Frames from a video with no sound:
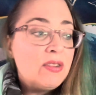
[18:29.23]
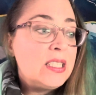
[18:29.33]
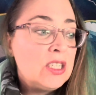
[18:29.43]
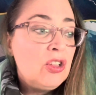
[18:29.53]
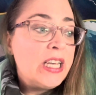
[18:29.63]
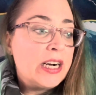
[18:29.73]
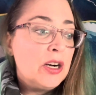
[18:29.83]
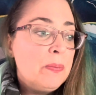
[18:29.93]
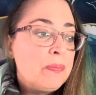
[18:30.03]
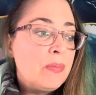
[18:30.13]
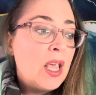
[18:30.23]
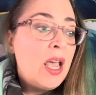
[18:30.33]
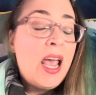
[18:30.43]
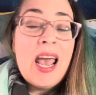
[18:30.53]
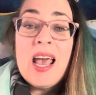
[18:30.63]
single year,
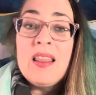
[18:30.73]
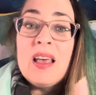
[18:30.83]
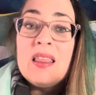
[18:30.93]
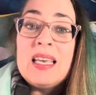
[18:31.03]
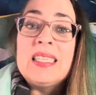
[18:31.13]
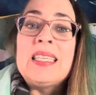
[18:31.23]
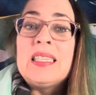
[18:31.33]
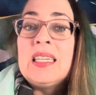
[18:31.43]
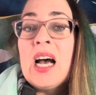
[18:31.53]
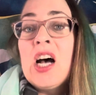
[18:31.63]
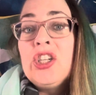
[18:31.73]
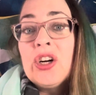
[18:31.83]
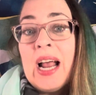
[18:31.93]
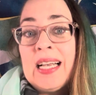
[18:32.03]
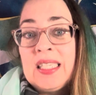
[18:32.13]
and that this is an
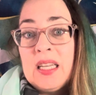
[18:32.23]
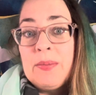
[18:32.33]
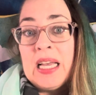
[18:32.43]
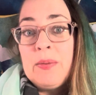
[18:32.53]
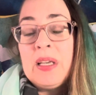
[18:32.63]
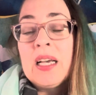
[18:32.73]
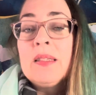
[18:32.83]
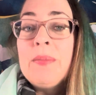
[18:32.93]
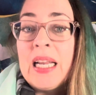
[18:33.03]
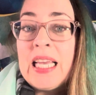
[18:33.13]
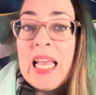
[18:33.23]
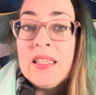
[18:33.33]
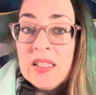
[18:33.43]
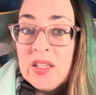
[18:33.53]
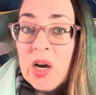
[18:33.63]
underestimate because many
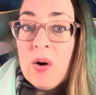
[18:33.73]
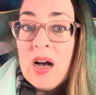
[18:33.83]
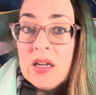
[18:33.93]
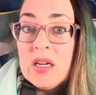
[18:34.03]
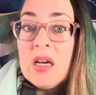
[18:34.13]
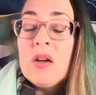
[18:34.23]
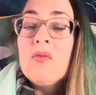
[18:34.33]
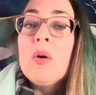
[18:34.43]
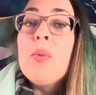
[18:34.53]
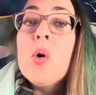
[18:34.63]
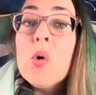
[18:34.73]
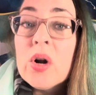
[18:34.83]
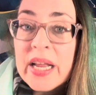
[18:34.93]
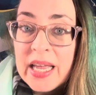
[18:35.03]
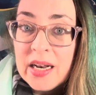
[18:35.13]
cases go
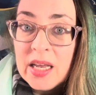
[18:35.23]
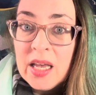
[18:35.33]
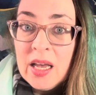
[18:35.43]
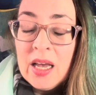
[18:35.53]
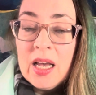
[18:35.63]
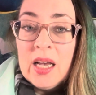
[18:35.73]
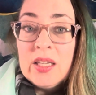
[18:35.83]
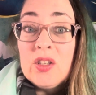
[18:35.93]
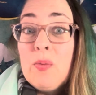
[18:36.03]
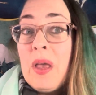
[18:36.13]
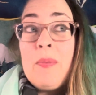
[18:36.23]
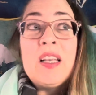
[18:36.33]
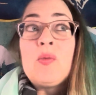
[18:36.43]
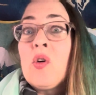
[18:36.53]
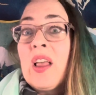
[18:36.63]
unreported. So maybe
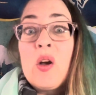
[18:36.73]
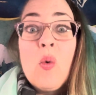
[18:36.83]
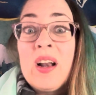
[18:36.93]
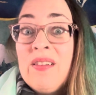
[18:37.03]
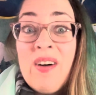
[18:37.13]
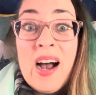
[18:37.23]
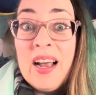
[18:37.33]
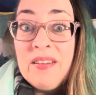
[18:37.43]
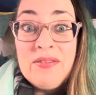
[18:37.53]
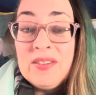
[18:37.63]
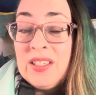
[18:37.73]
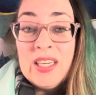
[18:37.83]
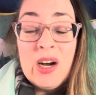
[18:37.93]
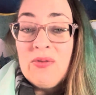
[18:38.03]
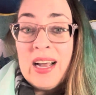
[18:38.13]
it's more like 1 in 5,
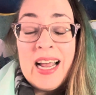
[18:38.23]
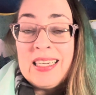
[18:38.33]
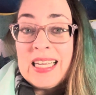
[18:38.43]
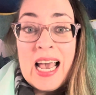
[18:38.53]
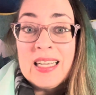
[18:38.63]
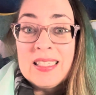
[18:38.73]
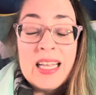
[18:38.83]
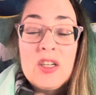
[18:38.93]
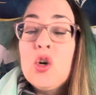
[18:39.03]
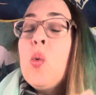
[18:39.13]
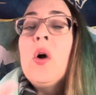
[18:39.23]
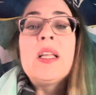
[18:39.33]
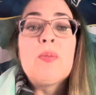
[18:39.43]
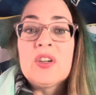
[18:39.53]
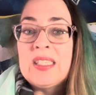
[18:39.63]
if I had to guess, like
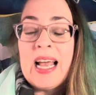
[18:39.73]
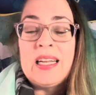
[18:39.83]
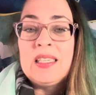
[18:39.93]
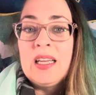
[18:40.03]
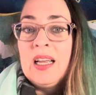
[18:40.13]
20%